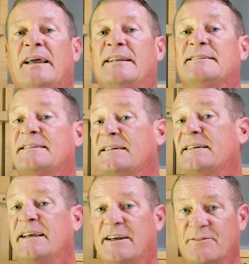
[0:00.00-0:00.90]
and
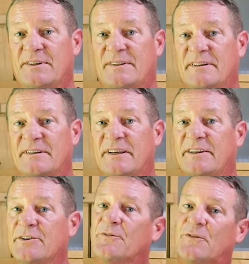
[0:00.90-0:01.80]
see everything that they
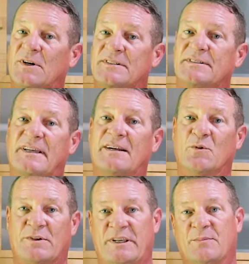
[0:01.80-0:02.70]
do for us as
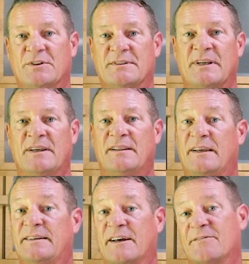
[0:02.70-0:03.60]
animal keepers.
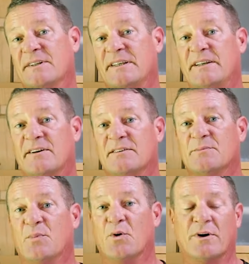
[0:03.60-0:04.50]
They definitely need our
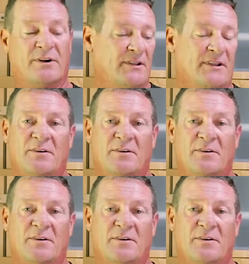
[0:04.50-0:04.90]
support.